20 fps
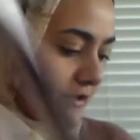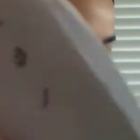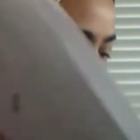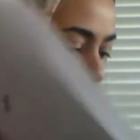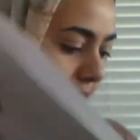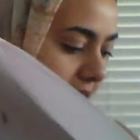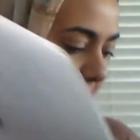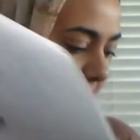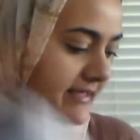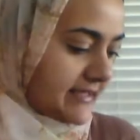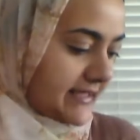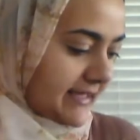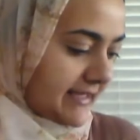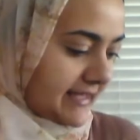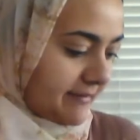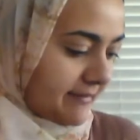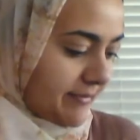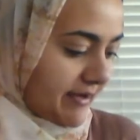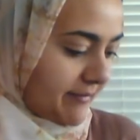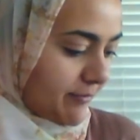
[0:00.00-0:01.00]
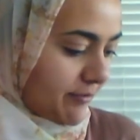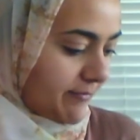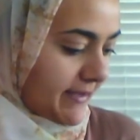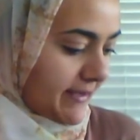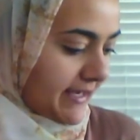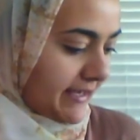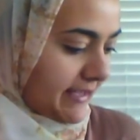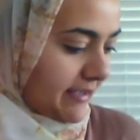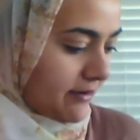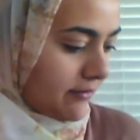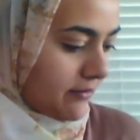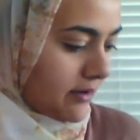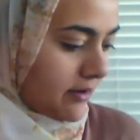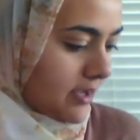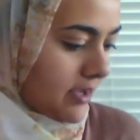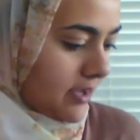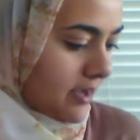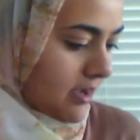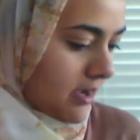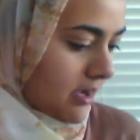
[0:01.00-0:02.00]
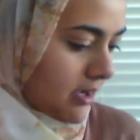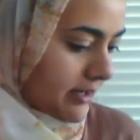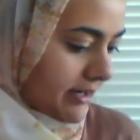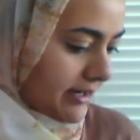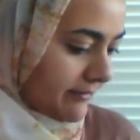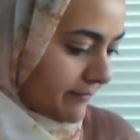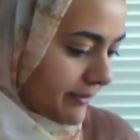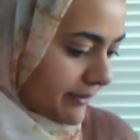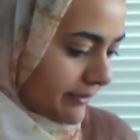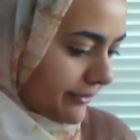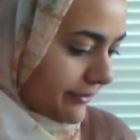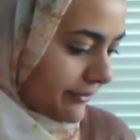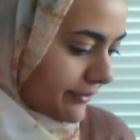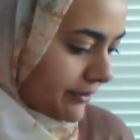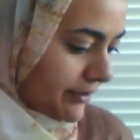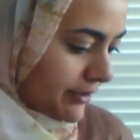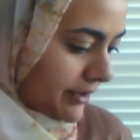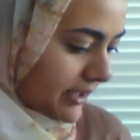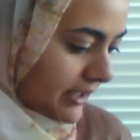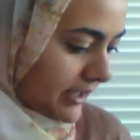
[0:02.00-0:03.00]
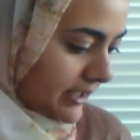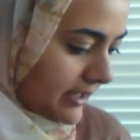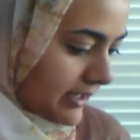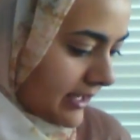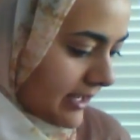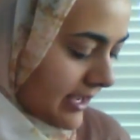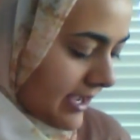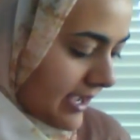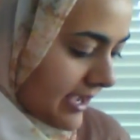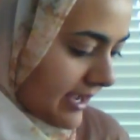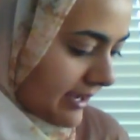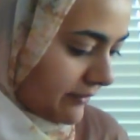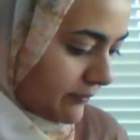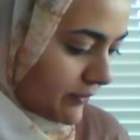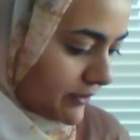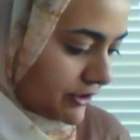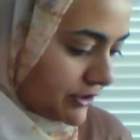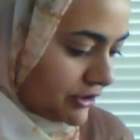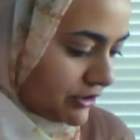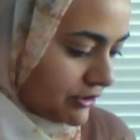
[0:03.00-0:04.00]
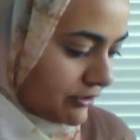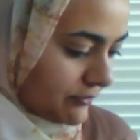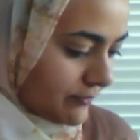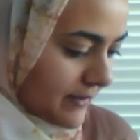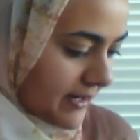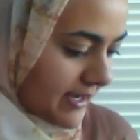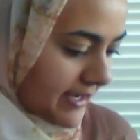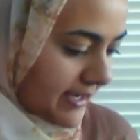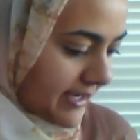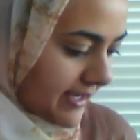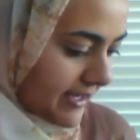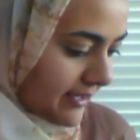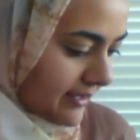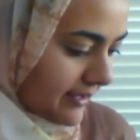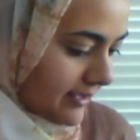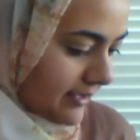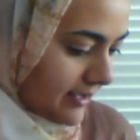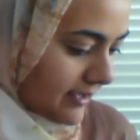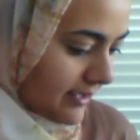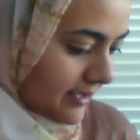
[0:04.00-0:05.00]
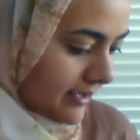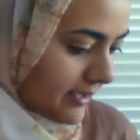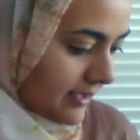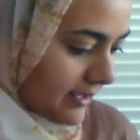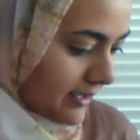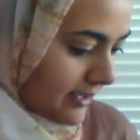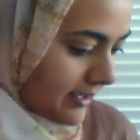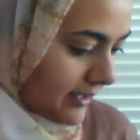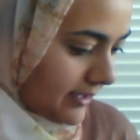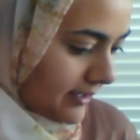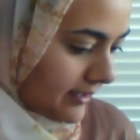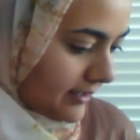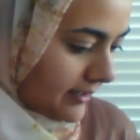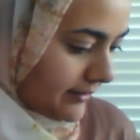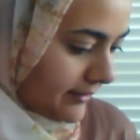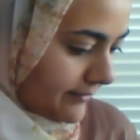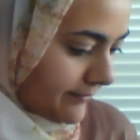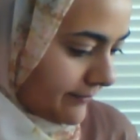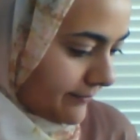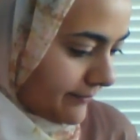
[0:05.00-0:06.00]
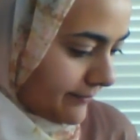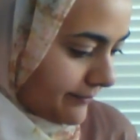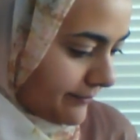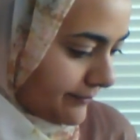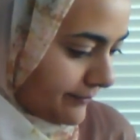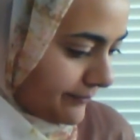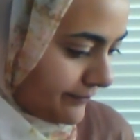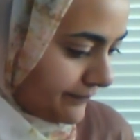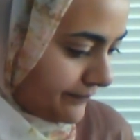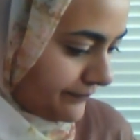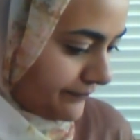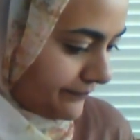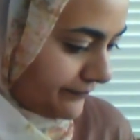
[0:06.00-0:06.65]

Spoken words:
ahead and take that paper back out. On number 30, I want you to write I'm